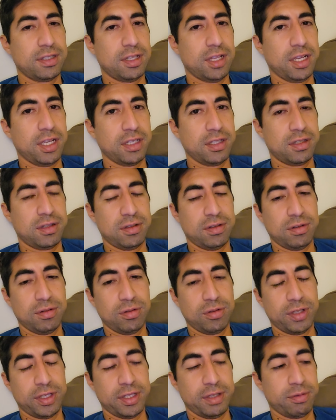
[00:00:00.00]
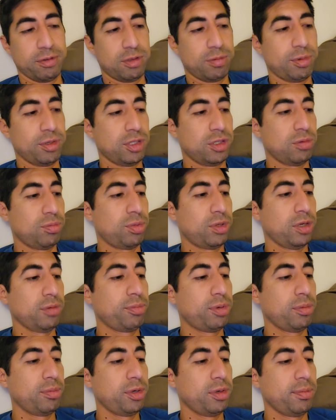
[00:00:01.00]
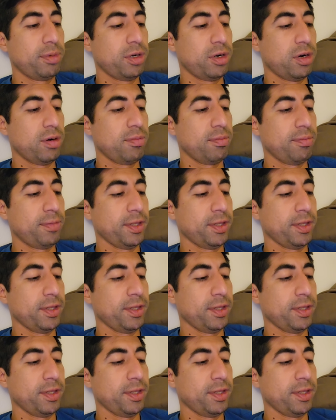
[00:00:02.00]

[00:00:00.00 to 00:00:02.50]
I guess looked like there was a bunch of blood pumping in my arm.